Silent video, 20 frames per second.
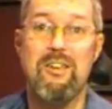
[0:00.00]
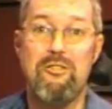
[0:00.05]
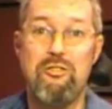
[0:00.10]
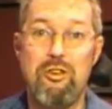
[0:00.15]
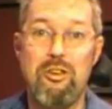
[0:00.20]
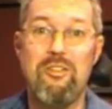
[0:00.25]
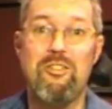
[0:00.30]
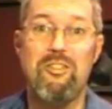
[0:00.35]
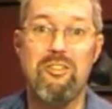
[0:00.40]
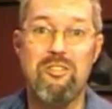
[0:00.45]

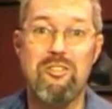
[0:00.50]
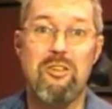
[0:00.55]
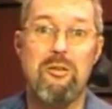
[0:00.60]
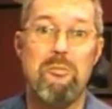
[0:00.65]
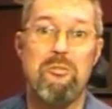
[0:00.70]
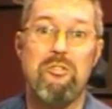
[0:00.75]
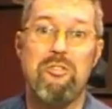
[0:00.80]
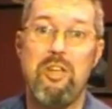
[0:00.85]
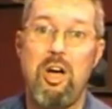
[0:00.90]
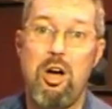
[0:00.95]
Jesus
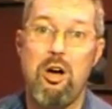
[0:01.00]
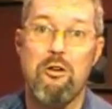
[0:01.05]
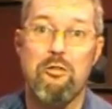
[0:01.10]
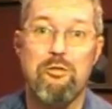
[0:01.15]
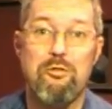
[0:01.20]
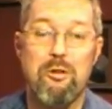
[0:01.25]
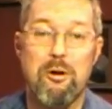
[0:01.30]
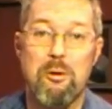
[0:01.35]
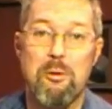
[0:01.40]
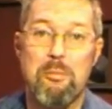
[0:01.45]

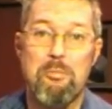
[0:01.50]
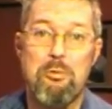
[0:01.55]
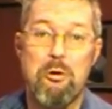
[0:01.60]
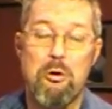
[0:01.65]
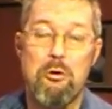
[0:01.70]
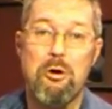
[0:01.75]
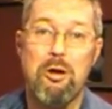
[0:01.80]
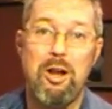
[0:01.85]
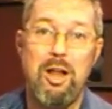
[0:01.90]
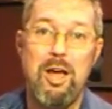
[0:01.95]
himself
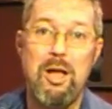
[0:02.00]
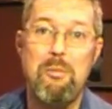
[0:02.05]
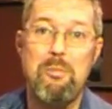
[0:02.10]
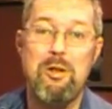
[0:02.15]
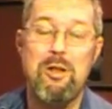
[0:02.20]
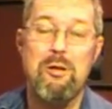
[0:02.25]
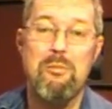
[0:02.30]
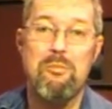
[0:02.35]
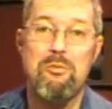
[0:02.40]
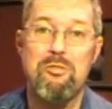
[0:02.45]

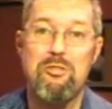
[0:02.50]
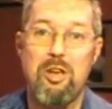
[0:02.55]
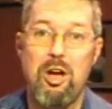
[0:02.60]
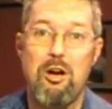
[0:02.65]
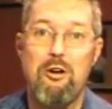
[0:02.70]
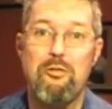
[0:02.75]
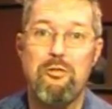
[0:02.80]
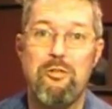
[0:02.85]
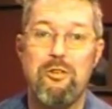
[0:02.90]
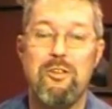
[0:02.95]
proclaimed
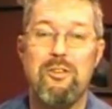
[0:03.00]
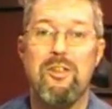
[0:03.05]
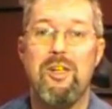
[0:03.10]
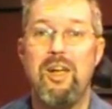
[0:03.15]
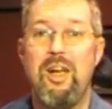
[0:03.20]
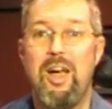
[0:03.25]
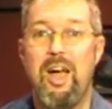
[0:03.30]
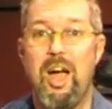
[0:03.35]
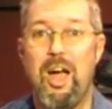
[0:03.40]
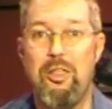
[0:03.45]
himself and
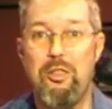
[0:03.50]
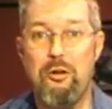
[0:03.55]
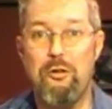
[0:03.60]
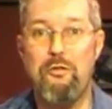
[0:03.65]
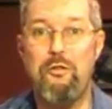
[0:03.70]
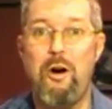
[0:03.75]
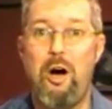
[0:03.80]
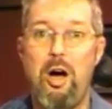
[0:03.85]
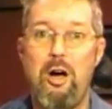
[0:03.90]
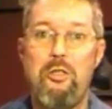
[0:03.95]
the
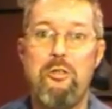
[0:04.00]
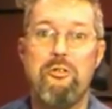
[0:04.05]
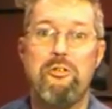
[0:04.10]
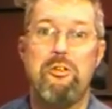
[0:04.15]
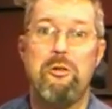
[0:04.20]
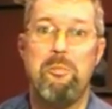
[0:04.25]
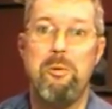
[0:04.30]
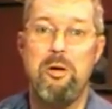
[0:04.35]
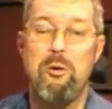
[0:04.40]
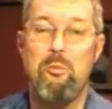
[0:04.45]
Father
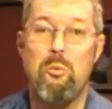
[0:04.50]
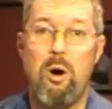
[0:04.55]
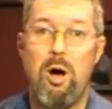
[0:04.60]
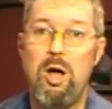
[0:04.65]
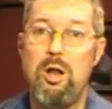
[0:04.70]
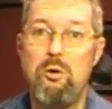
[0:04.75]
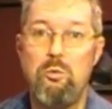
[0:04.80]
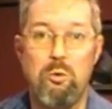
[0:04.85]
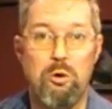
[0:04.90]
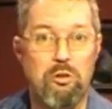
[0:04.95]
to be
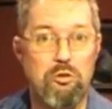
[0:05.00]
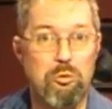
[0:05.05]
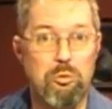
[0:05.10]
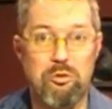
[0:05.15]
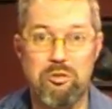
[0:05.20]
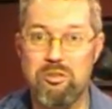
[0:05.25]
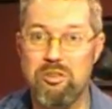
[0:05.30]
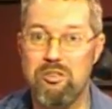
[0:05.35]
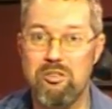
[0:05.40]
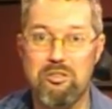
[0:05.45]
one, which
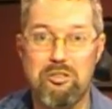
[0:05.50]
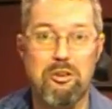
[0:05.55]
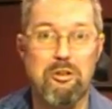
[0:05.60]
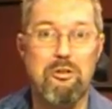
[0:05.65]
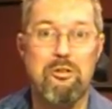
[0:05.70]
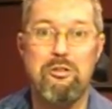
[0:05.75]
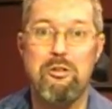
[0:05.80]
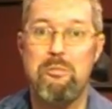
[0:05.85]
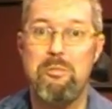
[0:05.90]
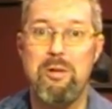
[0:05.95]
was
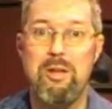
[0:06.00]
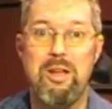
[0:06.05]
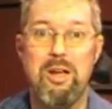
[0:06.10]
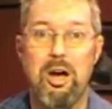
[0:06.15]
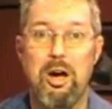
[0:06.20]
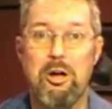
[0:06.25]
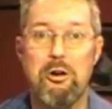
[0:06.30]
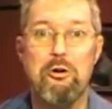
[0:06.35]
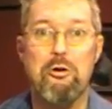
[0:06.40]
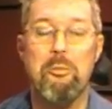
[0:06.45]
considered to be
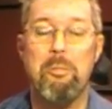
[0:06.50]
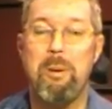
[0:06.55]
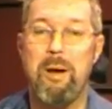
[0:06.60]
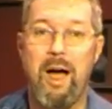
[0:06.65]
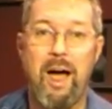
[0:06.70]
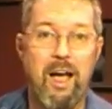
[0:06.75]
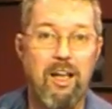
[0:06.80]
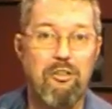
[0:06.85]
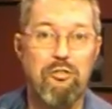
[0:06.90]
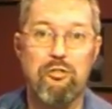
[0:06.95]
utter
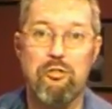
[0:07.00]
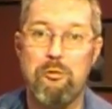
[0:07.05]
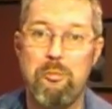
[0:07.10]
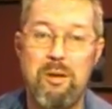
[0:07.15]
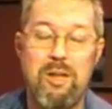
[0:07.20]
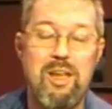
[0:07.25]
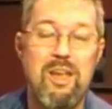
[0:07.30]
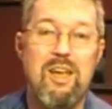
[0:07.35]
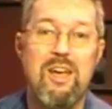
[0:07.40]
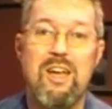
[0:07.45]

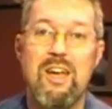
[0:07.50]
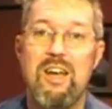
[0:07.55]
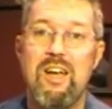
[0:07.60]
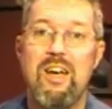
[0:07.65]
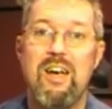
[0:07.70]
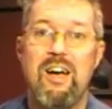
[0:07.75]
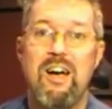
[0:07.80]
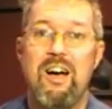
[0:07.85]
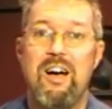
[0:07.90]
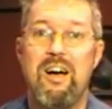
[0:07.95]
blasphemy
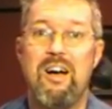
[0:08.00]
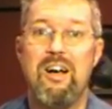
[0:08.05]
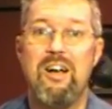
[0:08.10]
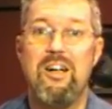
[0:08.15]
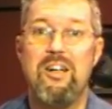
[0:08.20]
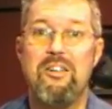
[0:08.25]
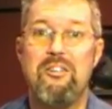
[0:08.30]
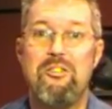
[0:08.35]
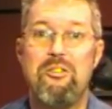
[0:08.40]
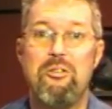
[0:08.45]

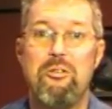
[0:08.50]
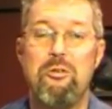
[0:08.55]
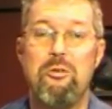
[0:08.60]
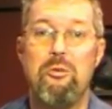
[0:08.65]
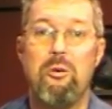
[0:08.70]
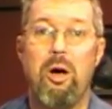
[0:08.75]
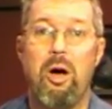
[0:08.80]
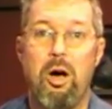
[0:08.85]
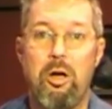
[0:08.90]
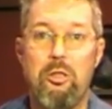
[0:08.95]

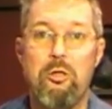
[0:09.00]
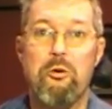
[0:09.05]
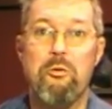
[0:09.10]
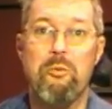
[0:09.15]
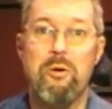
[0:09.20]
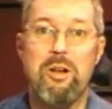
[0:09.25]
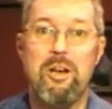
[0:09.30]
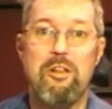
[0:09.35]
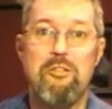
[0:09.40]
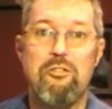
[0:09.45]
to other
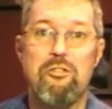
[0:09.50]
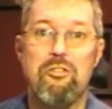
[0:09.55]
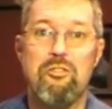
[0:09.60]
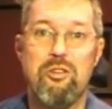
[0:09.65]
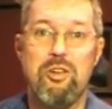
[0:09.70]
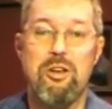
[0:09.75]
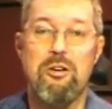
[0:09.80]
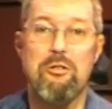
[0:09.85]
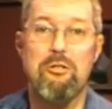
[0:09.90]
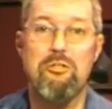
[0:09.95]
religious
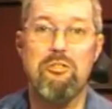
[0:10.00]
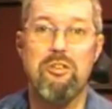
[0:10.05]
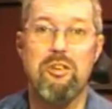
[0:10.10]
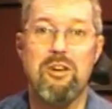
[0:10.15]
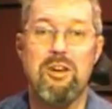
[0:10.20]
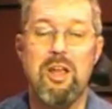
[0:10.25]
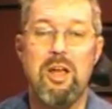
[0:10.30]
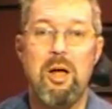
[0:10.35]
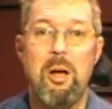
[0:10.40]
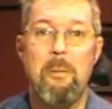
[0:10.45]
leaders
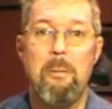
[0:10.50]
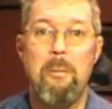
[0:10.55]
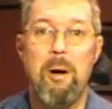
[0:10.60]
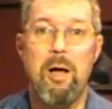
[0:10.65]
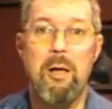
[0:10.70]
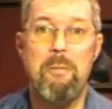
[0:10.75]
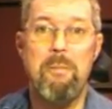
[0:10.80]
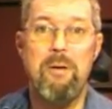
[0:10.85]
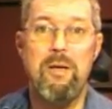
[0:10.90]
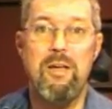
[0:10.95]
that
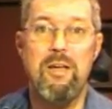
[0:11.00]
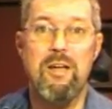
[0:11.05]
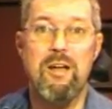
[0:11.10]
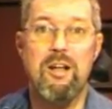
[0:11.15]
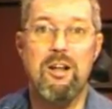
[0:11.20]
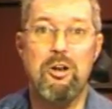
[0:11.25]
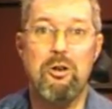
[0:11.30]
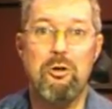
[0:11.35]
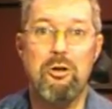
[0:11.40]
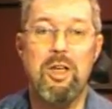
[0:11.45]
might be
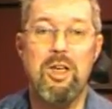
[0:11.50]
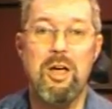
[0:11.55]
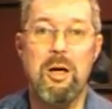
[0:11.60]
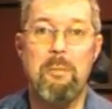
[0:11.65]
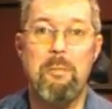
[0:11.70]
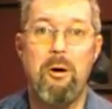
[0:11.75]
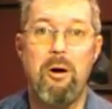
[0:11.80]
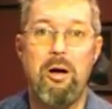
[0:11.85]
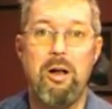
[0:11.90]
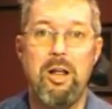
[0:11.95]
looking
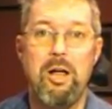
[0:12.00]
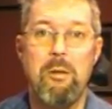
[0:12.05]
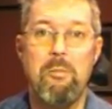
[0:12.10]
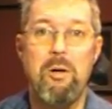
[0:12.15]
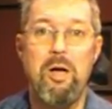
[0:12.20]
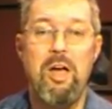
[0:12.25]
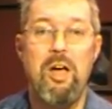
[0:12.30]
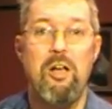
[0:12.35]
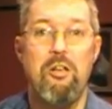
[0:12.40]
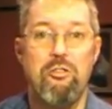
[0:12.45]
upon him.